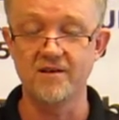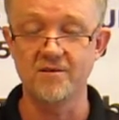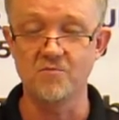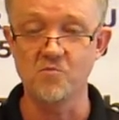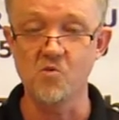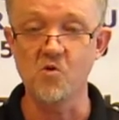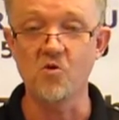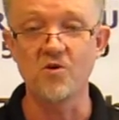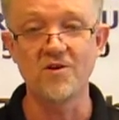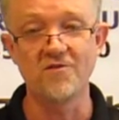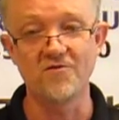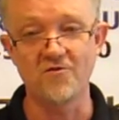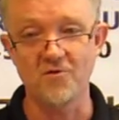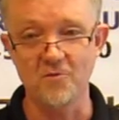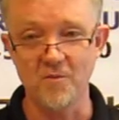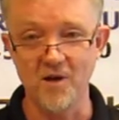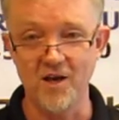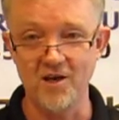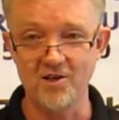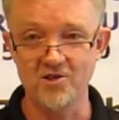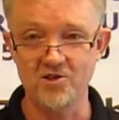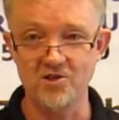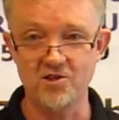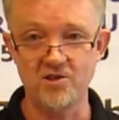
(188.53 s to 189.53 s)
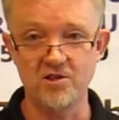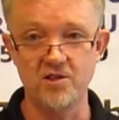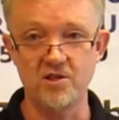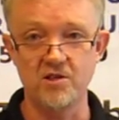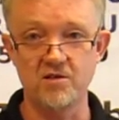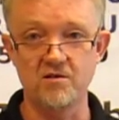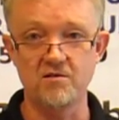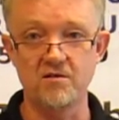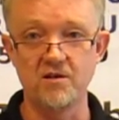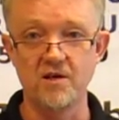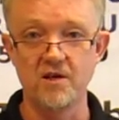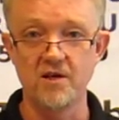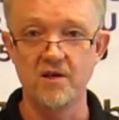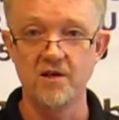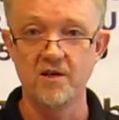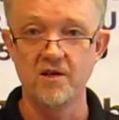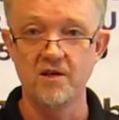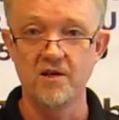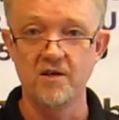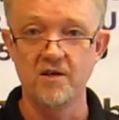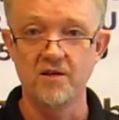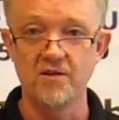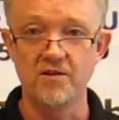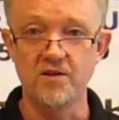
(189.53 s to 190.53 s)
more information
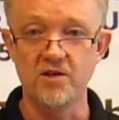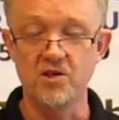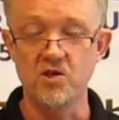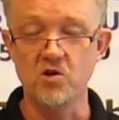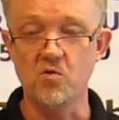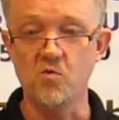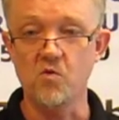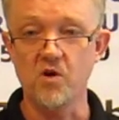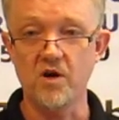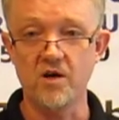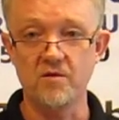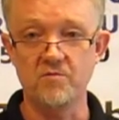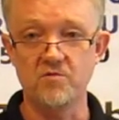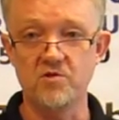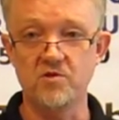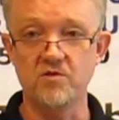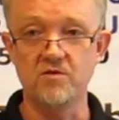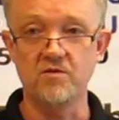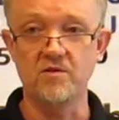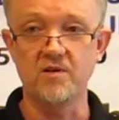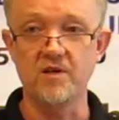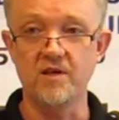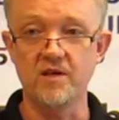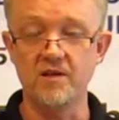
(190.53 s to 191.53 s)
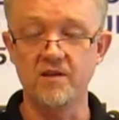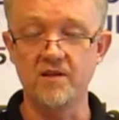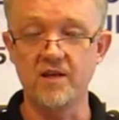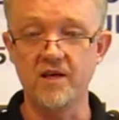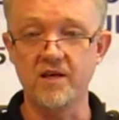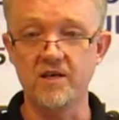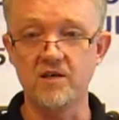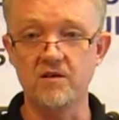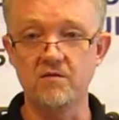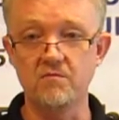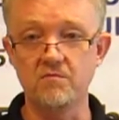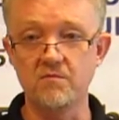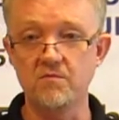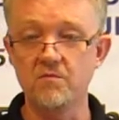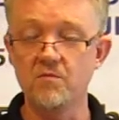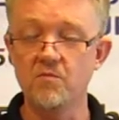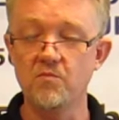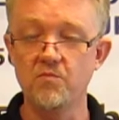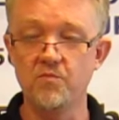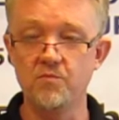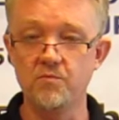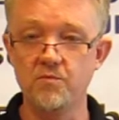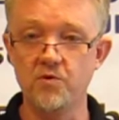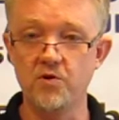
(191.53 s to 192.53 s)
than you want them to. They can
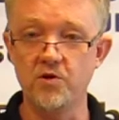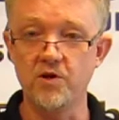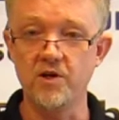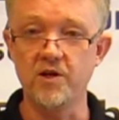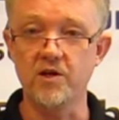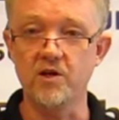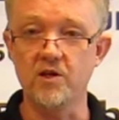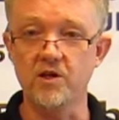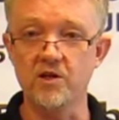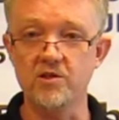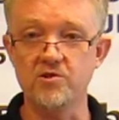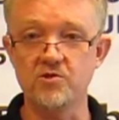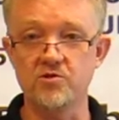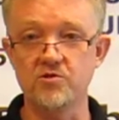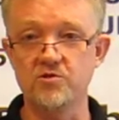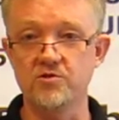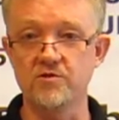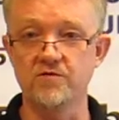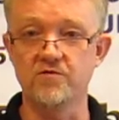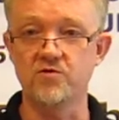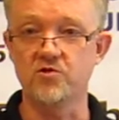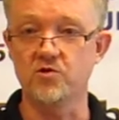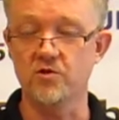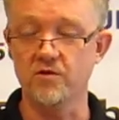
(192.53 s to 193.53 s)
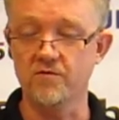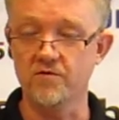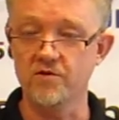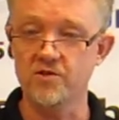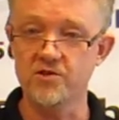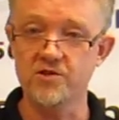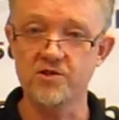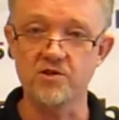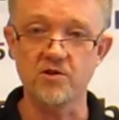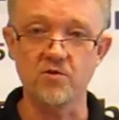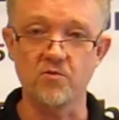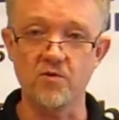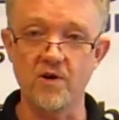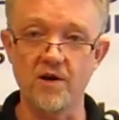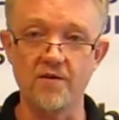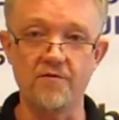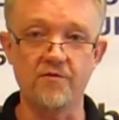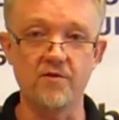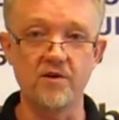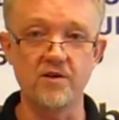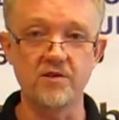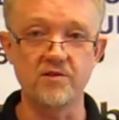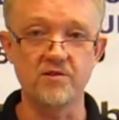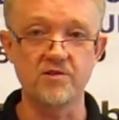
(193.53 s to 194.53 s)
put in clusters of servers to
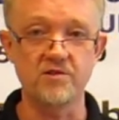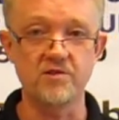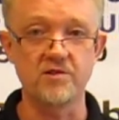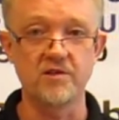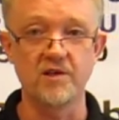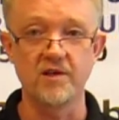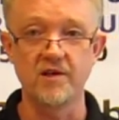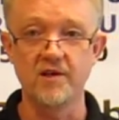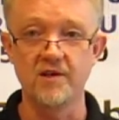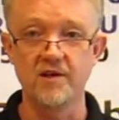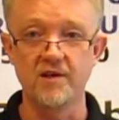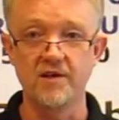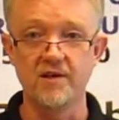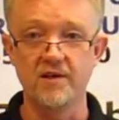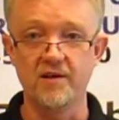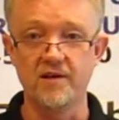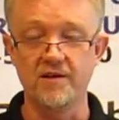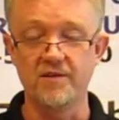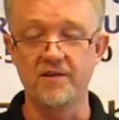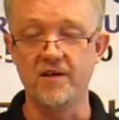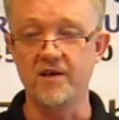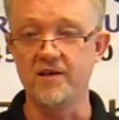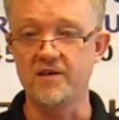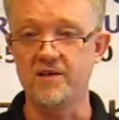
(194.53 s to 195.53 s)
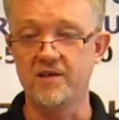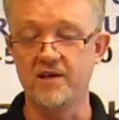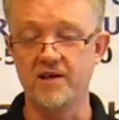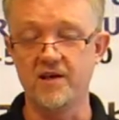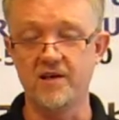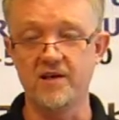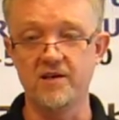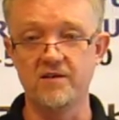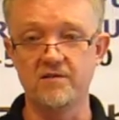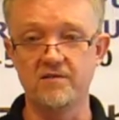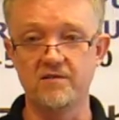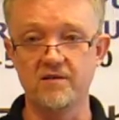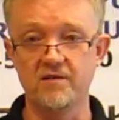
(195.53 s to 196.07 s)
reference. They can